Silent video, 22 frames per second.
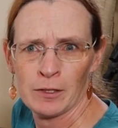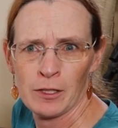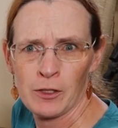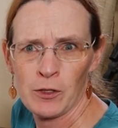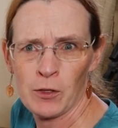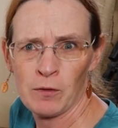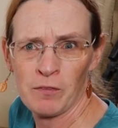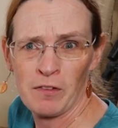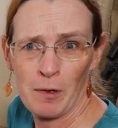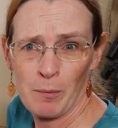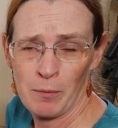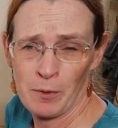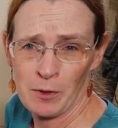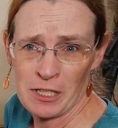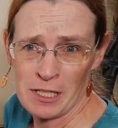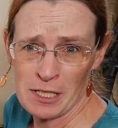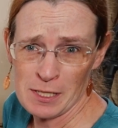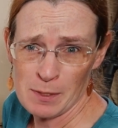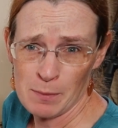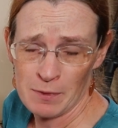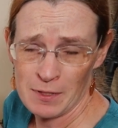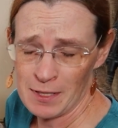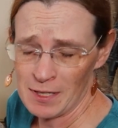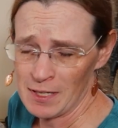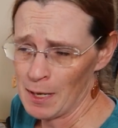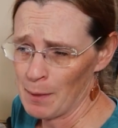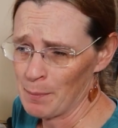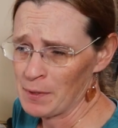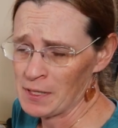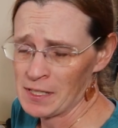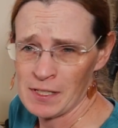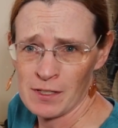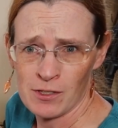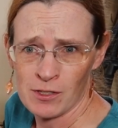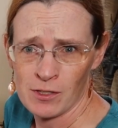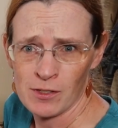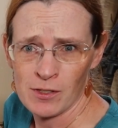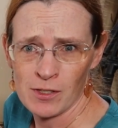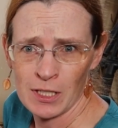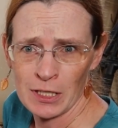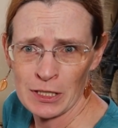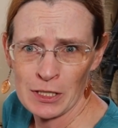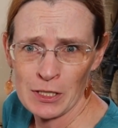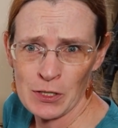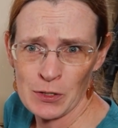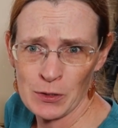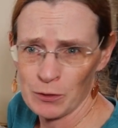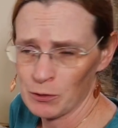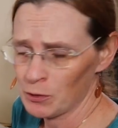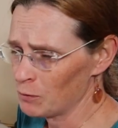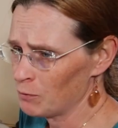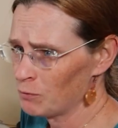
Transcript: No vapor depositions on the new